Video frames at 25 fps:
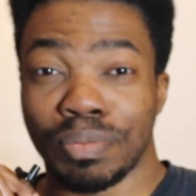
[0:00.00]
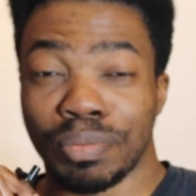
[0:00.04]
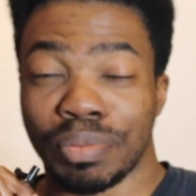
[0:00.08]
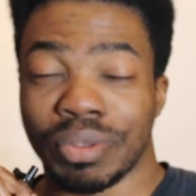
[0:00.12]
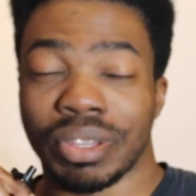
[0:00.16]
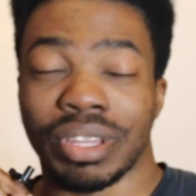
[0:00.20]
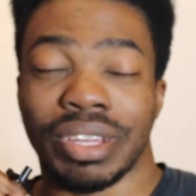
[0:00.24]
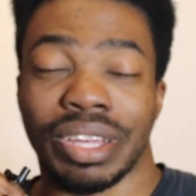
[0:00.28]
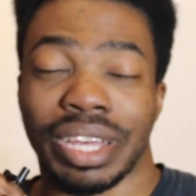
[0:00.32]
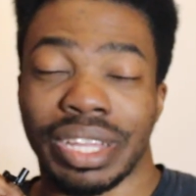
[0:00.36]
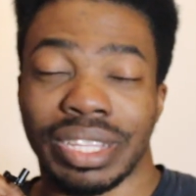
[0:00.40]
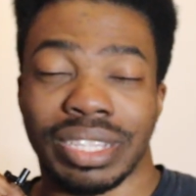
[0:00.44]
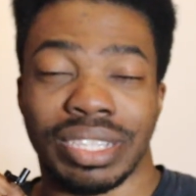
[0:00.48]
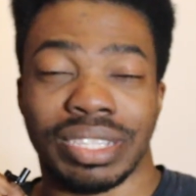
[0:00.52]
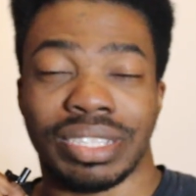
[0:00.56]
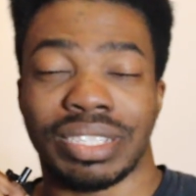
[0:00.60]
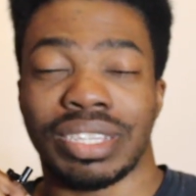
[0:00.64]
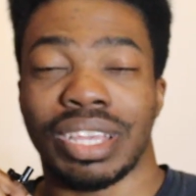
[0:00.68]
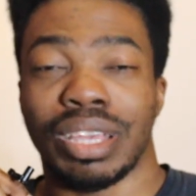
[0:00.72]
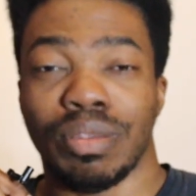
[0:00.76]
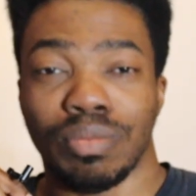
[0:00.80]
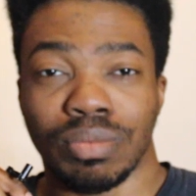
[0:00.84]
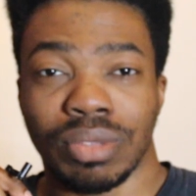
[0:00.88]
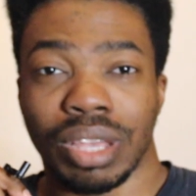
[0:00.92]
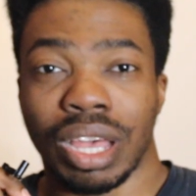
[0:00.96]
But at the
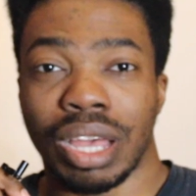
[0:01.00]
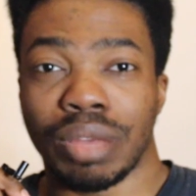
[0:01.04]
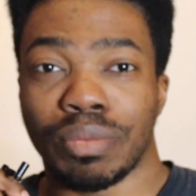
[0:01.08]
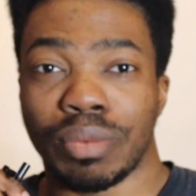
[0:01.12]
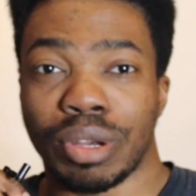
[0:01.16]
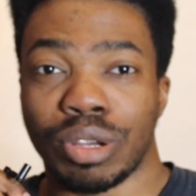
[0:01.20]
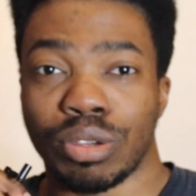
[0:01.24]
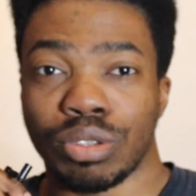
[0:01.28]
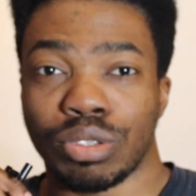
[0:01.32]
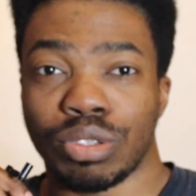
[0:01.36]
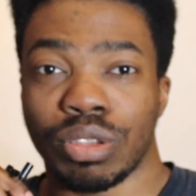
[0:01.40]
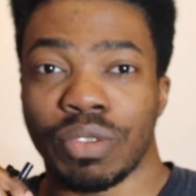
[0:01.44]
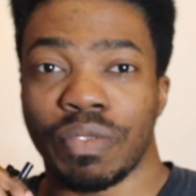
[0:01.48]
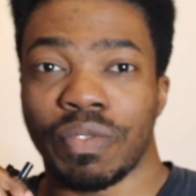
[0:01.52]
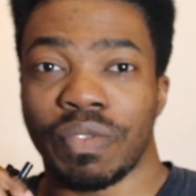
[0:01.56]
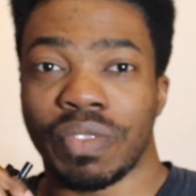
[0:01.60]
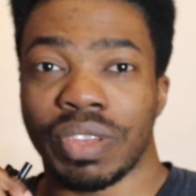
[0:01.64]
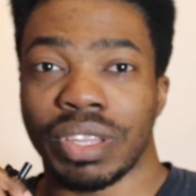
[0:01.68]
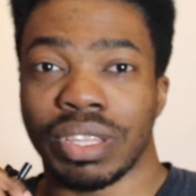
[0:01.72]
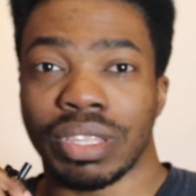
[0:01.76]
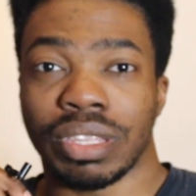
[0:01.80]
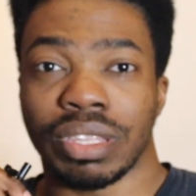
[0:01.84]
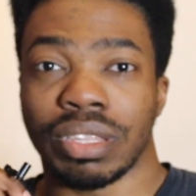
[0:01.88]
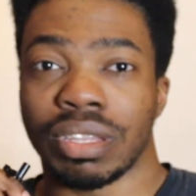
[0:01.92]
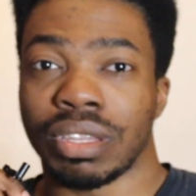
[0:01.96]
same time, I also
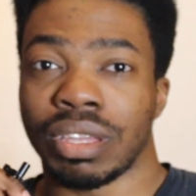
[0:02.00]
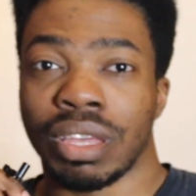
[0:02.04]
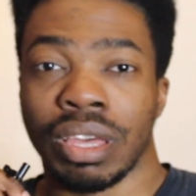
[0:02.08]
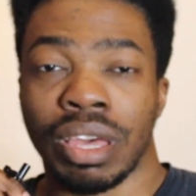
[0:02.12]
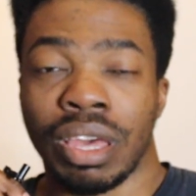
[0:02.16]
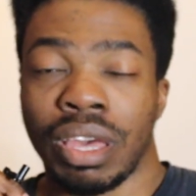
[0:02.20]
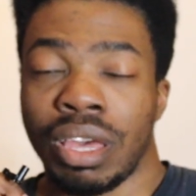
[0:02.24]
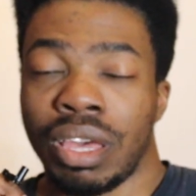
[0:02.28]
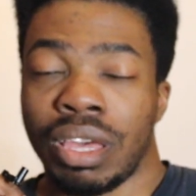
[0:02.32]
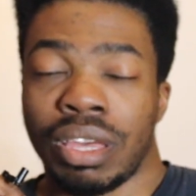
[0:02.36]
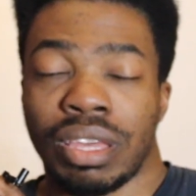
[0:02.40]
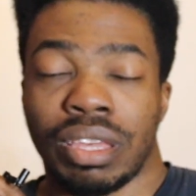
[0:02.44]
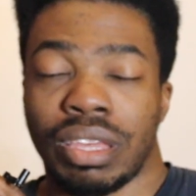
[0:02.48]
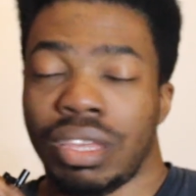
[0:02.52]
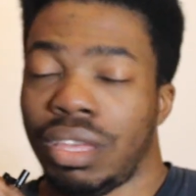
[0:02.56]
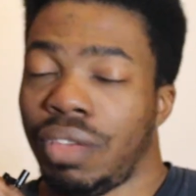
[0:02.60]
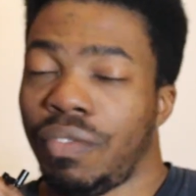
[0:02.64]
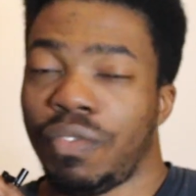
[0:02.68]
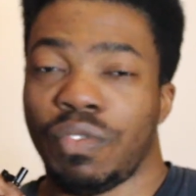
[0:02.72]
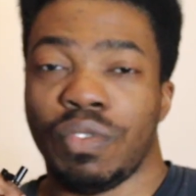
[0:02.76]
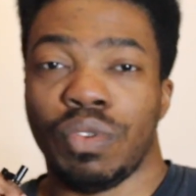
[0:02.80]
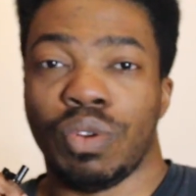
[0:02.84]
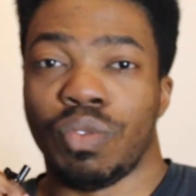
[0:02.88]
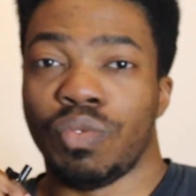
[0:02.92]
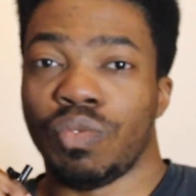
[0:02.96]
think that
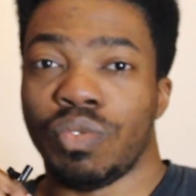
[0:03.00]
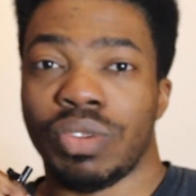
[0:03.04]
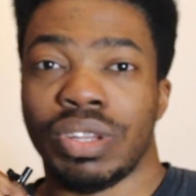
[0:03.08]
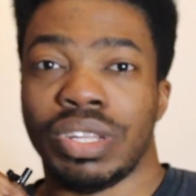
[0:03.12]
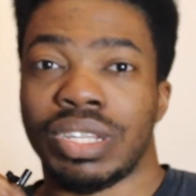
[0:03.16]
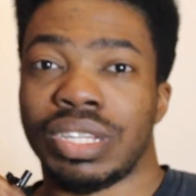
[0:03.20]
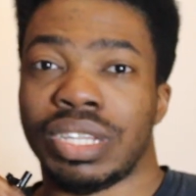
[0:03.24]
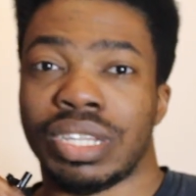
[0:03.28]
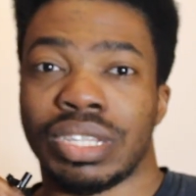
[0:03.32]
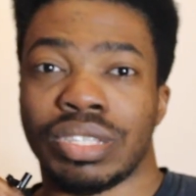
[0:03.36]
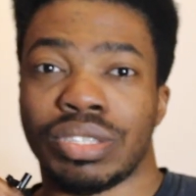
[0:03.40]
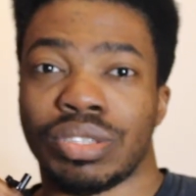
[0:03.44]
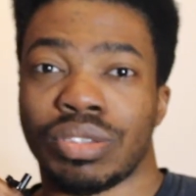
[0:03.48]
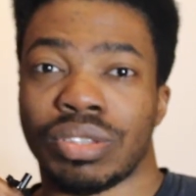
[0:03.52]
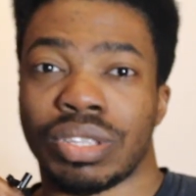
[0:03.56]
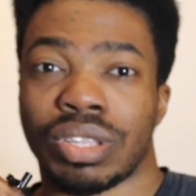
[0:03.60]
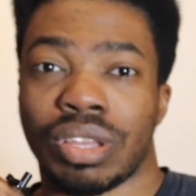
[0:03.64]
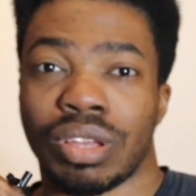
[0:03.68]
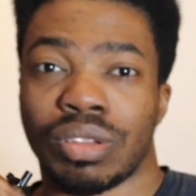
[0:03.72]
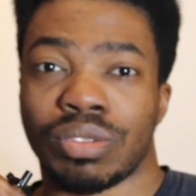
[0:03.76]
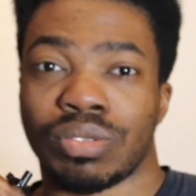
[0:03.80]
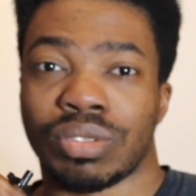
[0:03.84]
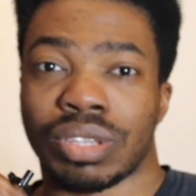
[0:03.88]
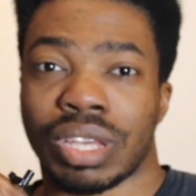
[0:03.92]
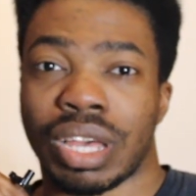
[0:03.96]
if you're really into
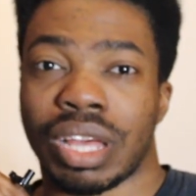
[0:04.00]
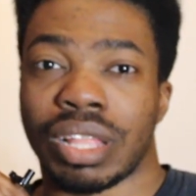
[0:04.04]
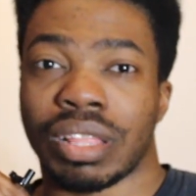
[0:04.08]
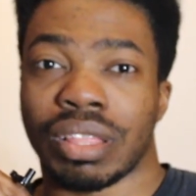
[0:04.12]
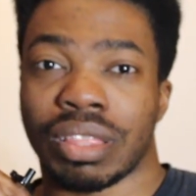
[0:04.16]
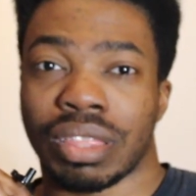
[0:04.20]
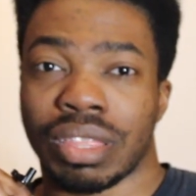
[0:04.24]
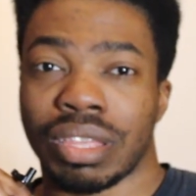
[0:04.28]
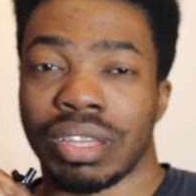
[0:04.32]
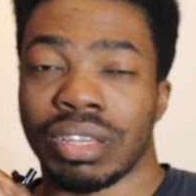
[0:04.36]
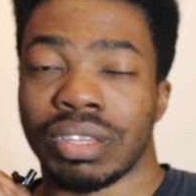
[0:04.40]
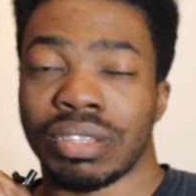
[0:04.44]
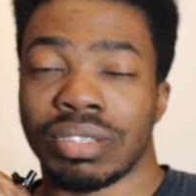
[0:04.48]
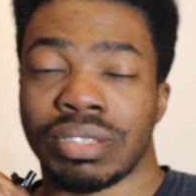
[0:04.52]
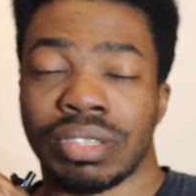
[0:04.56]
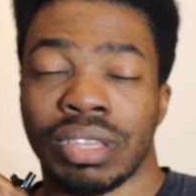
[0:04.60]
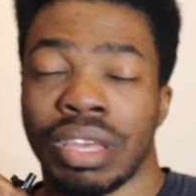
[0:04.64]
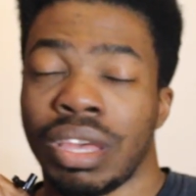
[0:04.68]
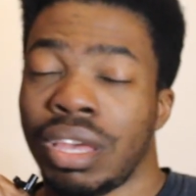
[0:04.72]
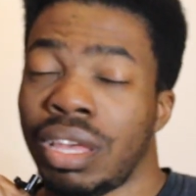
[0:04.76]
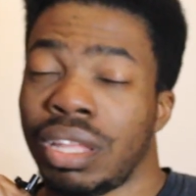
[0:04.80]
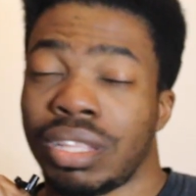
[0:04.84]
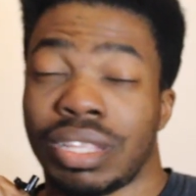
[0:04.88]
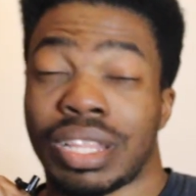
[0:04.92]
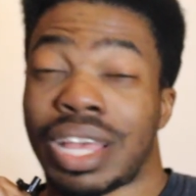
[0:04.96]
those kind of things,
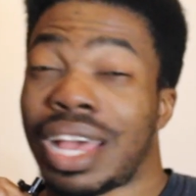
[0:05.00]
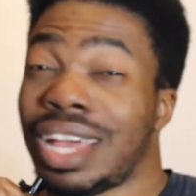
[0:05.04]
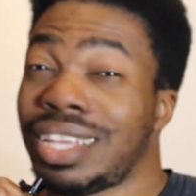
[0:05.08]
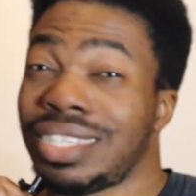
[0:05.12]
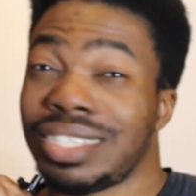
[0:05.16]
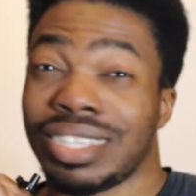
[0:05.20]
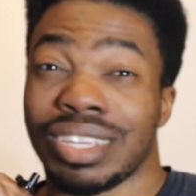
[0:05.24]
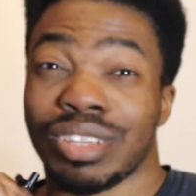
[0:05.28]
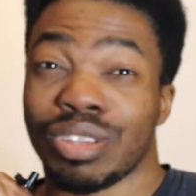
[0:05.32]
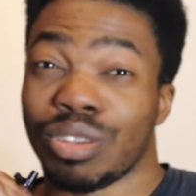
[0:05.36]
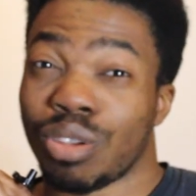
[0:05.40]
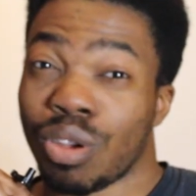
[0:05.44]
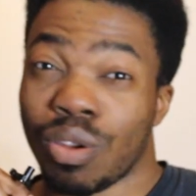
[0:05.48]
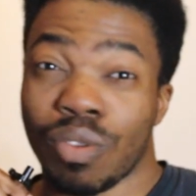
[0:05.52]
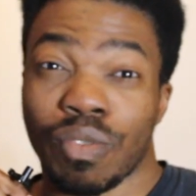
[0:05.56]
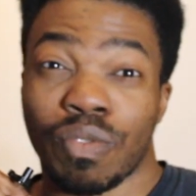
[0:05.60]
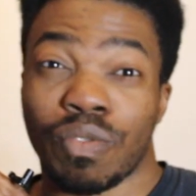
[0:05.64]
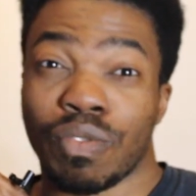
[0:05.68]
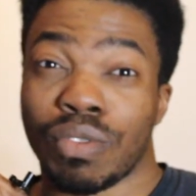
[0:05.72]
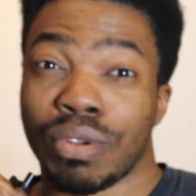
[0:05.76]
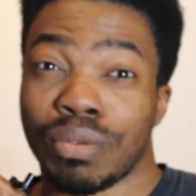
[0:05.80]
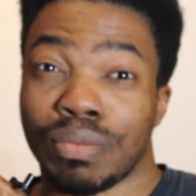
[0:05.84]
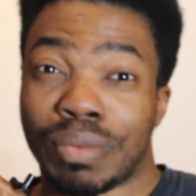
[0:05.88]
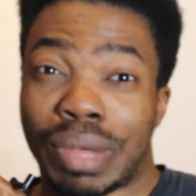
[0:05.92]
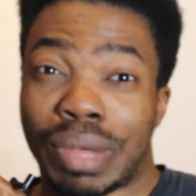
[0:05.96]
I say go
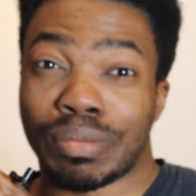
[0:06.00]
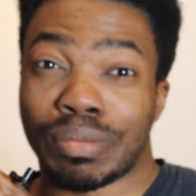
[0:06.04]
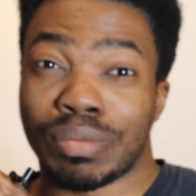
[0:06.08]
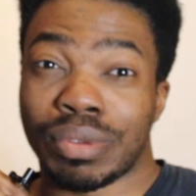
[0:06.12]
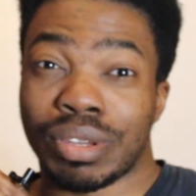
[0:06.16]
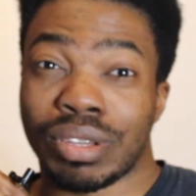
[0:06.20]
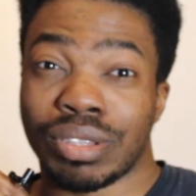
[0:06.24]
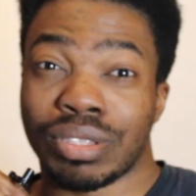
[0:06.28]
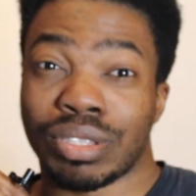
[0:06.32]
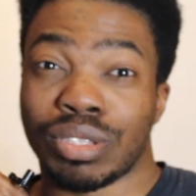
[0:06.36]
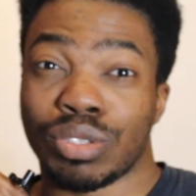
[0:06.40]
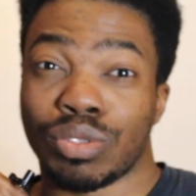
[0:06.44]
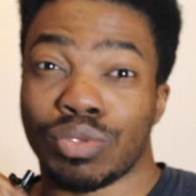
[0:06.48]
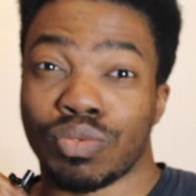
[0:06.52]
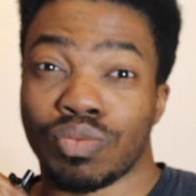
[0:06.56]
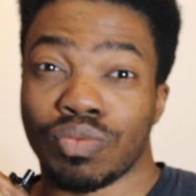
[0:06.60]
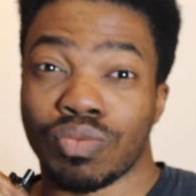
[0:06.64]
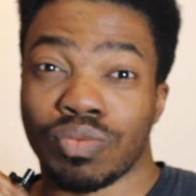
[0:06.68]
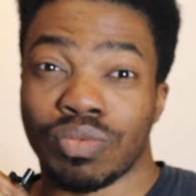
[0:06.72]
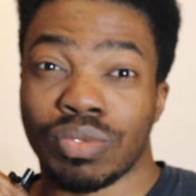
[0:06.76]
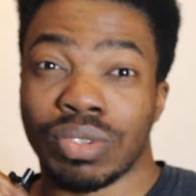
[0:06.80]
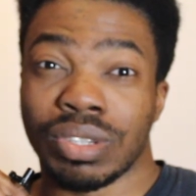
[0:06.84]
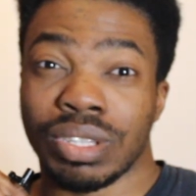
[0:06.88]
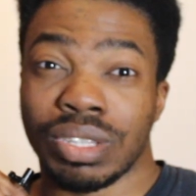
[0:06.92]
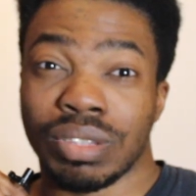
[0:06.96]
for it, because it's
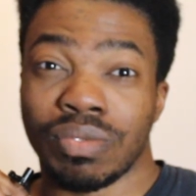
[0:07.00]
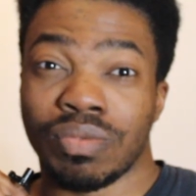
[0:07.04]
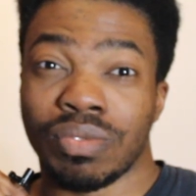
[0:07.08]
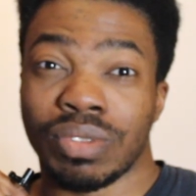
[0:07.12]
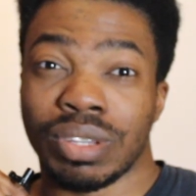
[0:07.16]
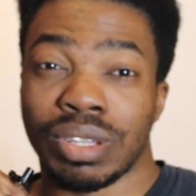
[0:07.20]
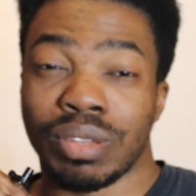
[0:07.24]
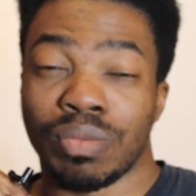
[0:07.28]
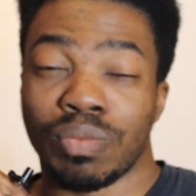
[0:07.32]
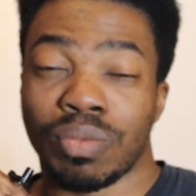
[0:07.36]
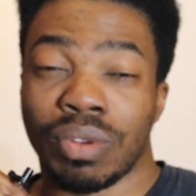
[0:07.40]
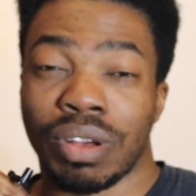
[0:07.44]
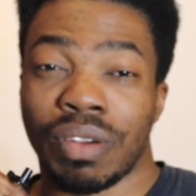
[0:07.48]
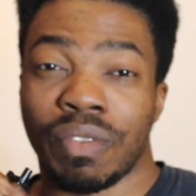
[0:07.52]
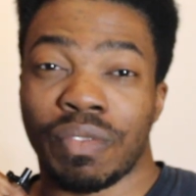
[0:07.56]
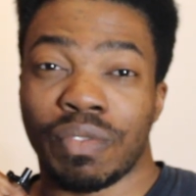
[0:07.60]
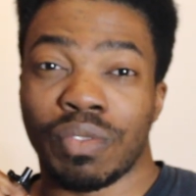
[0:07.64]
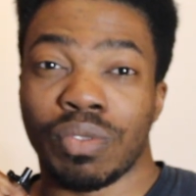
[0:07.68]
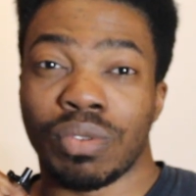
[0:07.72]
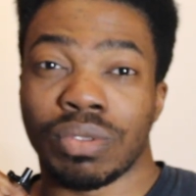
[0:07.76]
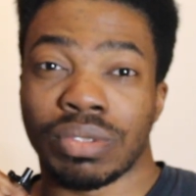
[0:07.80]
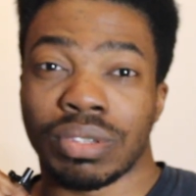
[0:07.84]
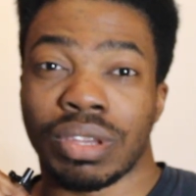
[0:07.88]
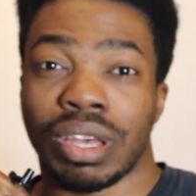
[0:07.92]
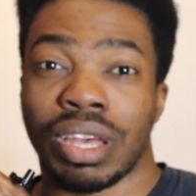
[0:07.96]
really worth
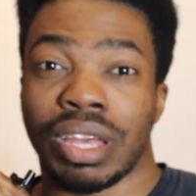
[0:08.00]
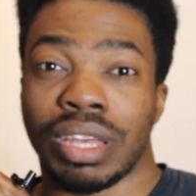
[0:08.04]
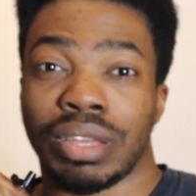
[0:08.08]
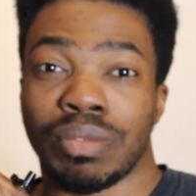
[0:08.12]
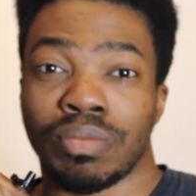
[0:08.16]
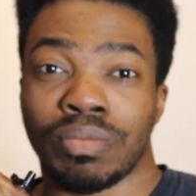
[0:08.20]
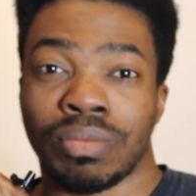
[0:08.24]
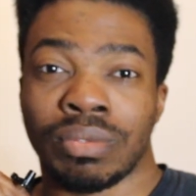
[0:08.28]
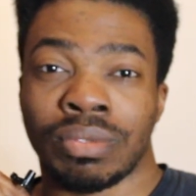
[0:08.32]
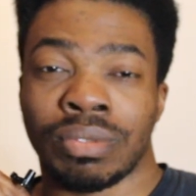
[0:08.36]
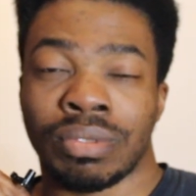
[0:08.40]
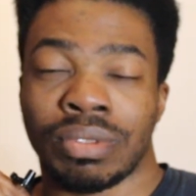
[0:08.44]
your time.